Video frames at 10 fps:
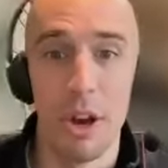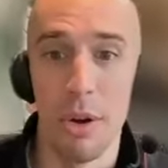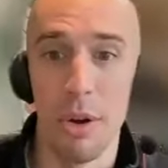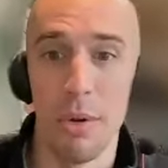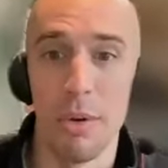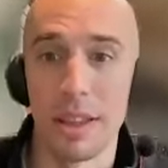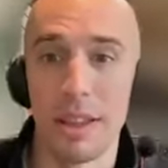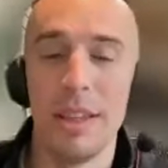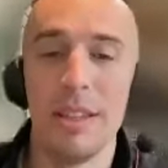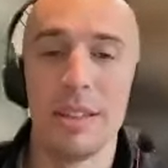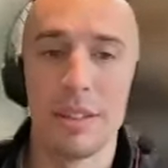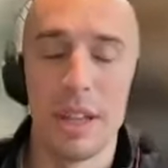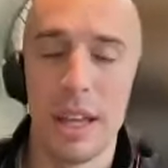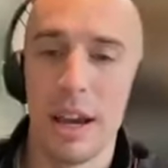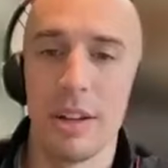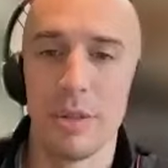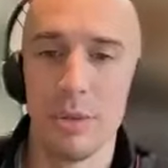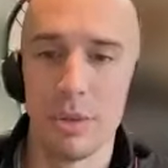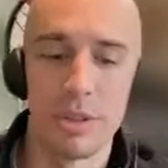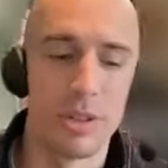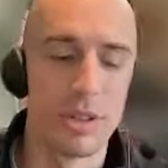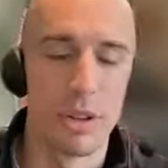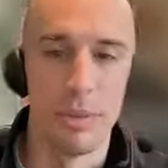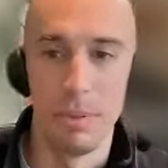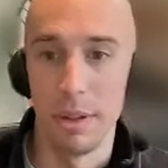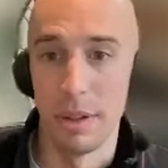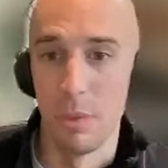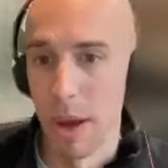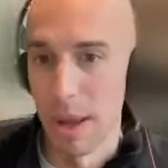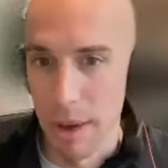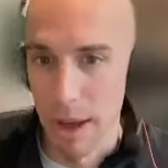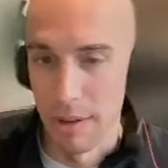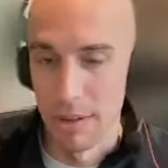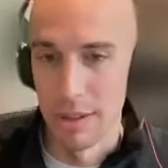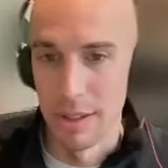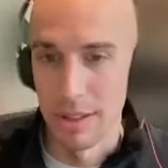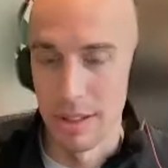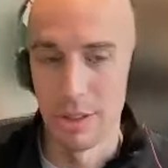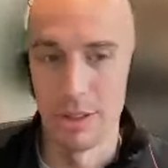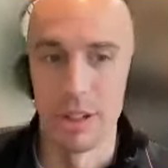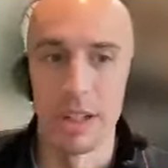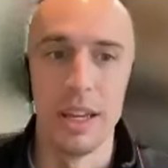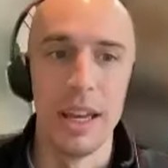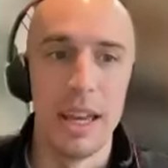oh, these AI tools are just going to completely wipe out this industry.